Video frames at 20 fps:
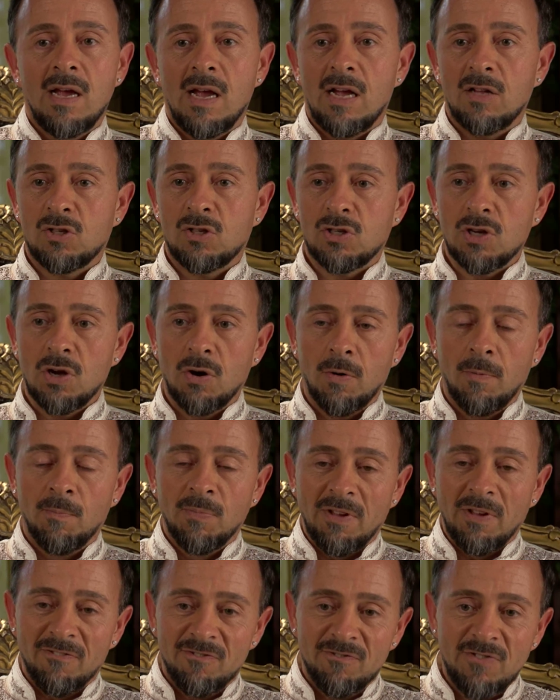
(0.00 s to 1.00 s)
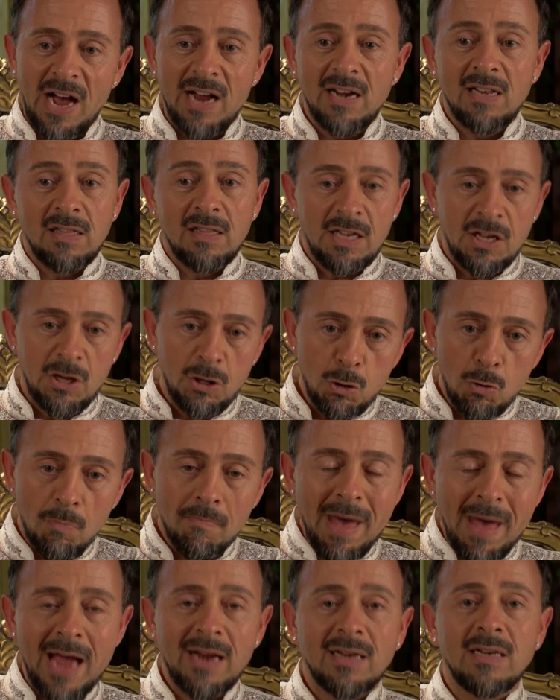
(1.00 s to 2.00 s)
And so finally,
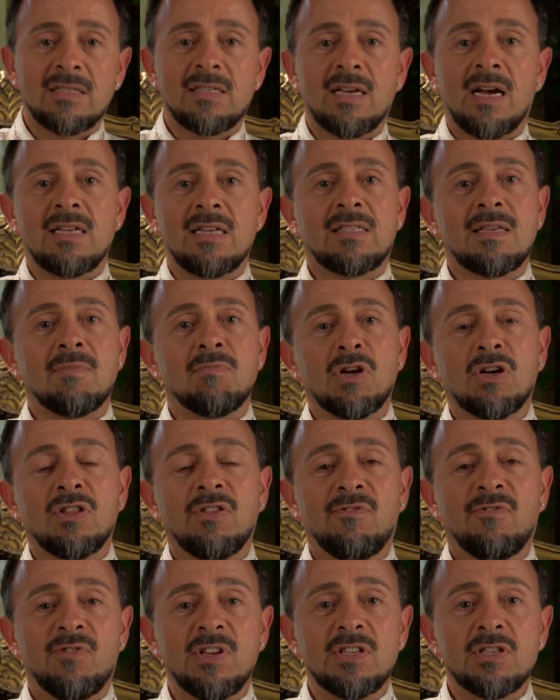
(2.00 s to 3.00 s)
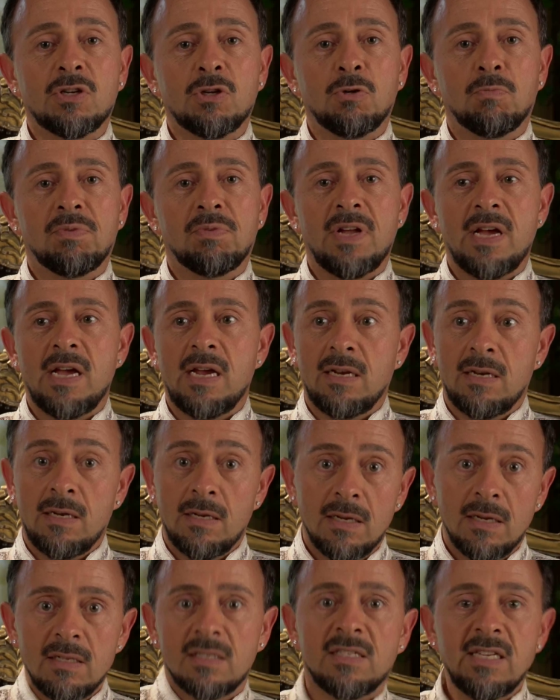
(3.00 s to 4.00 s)
you magnetize something on the physical plane
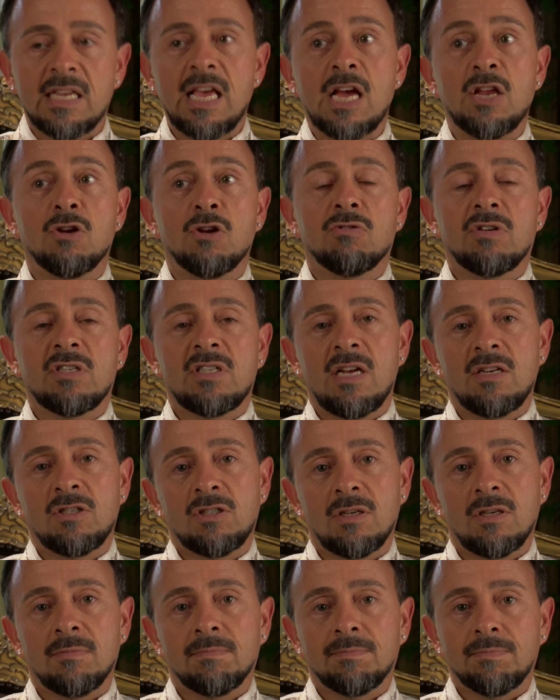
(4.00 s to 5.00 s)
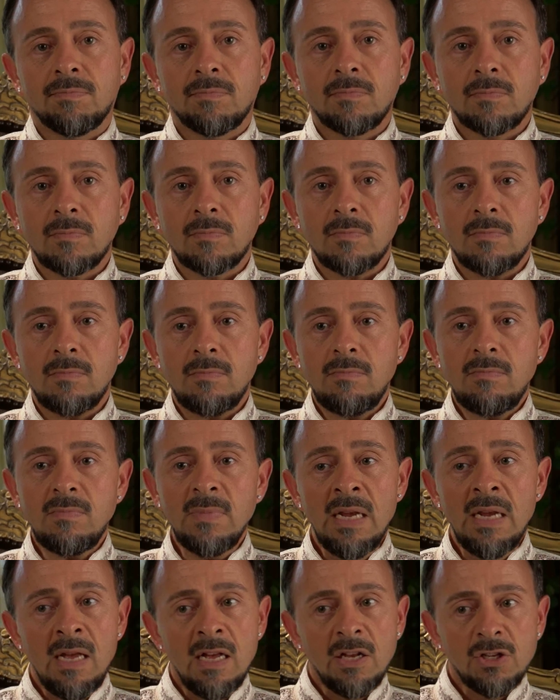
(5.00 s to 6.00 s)
to get your attention.
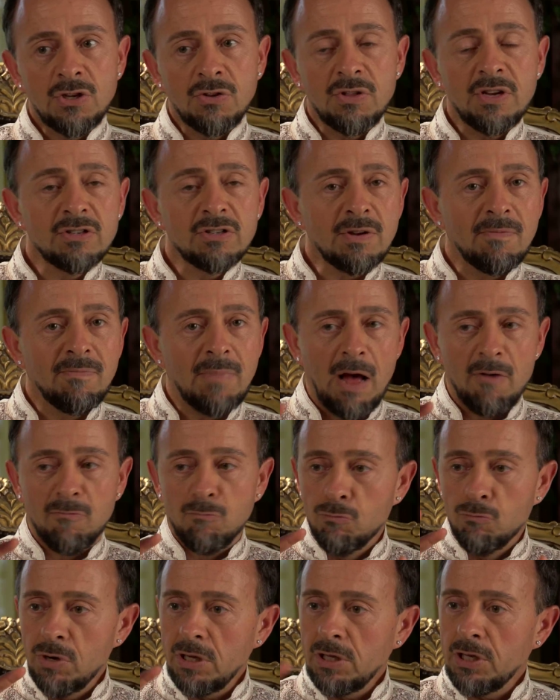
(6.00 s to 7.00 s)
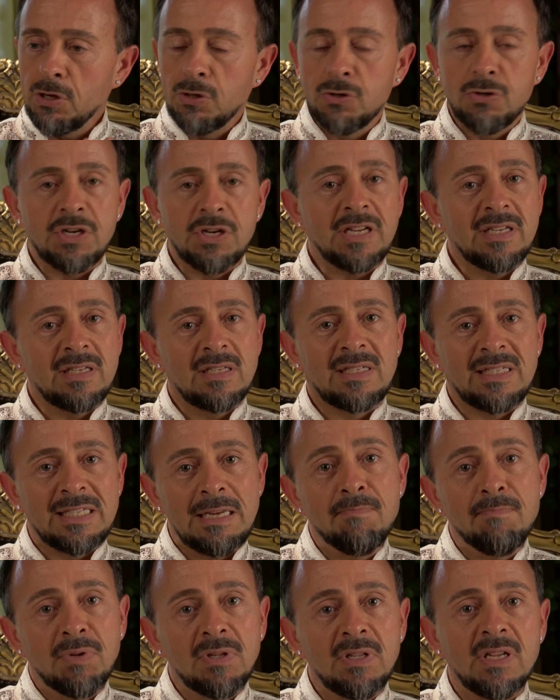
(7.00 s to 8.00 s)
So there's a really good,
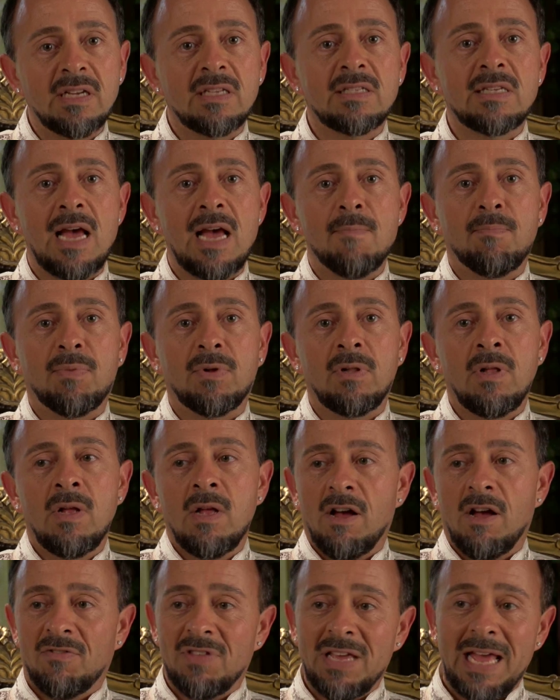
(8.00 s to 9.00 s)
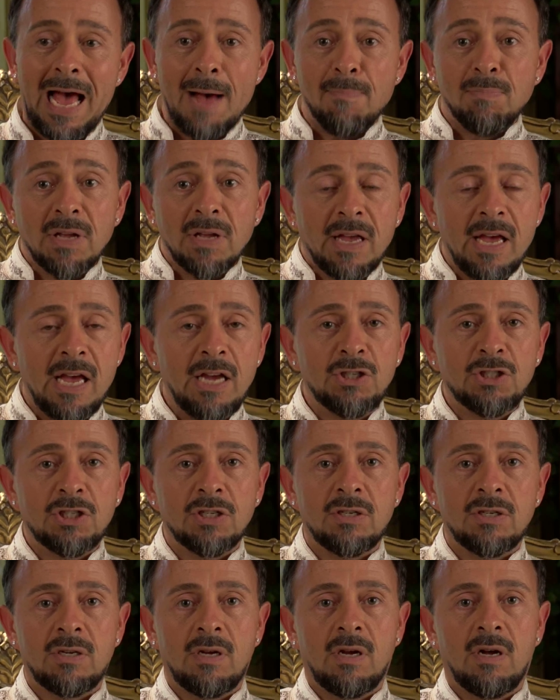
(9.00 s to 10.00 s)
simple example of the
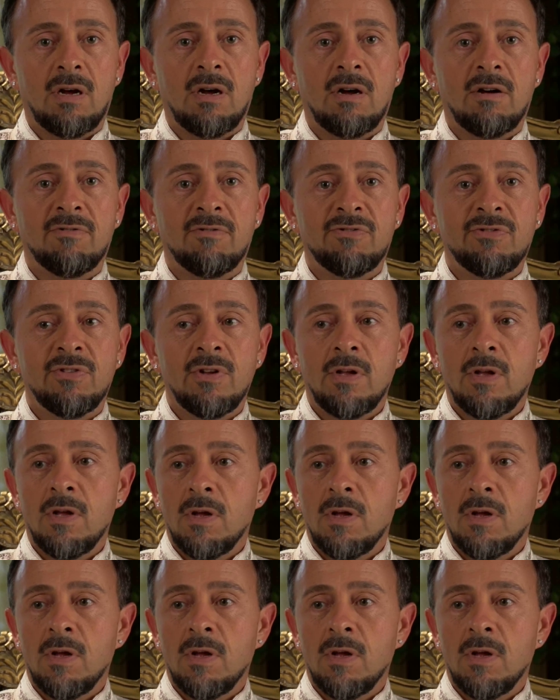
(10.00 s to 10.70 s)
application of